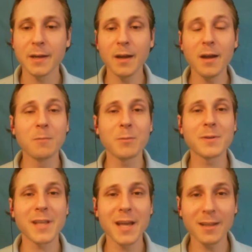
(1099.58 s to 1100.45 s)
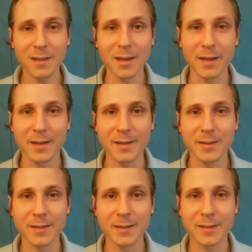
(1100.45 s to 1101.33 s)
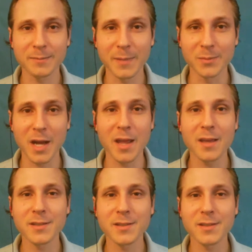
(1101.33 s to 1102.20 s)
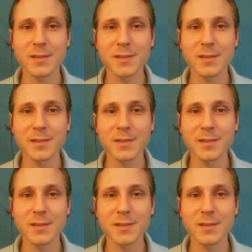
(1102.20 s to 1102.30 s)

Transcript: Oh, what was that like, Master Baez?